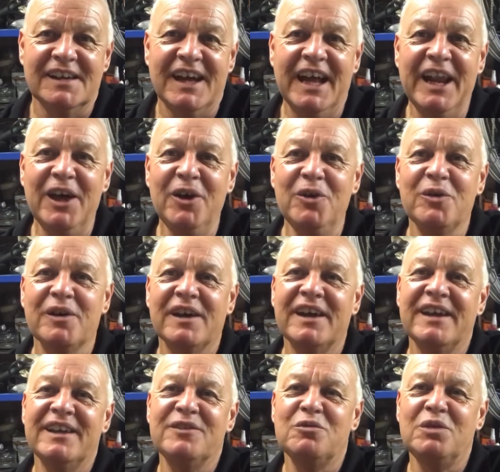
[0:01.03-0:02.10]
Hello
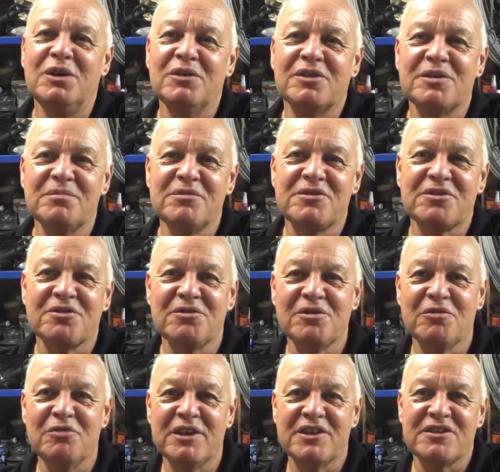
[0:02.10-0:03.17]
and welcome
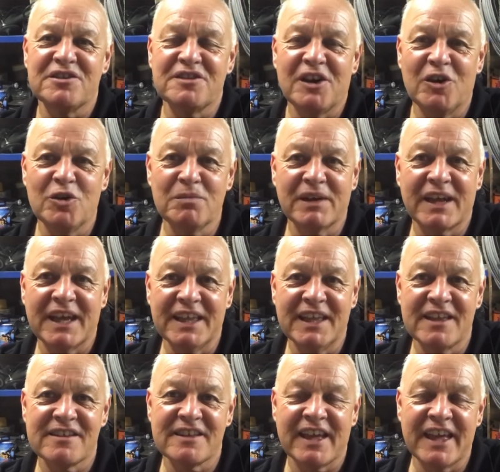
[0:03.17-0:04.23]
to Rich's Home
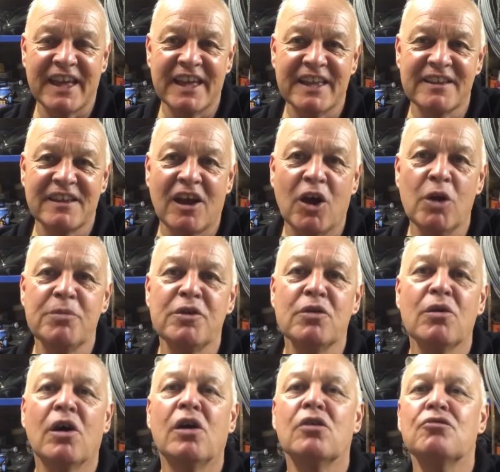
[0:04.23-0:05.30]
Mechanics, and I hope
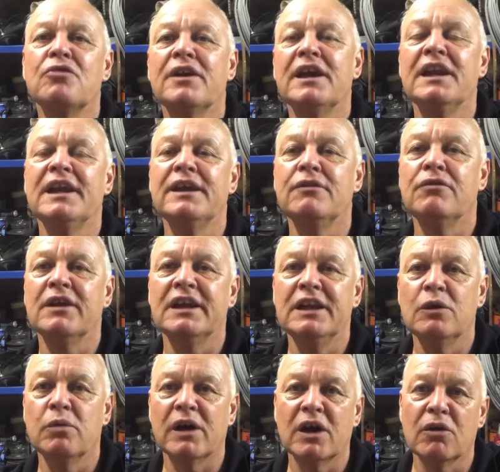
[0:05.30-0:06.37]
you are really
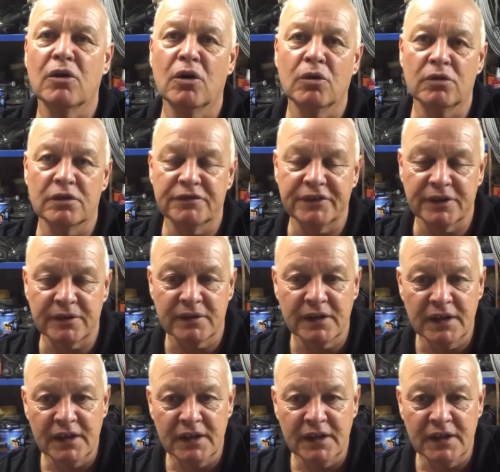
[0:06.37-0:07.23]
well, all of you.